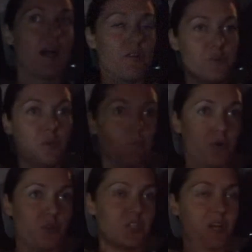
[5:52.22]
how you can
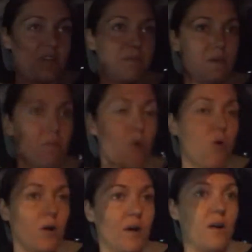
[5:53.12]
push that to be
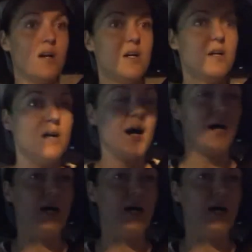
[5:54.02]
more. Uh,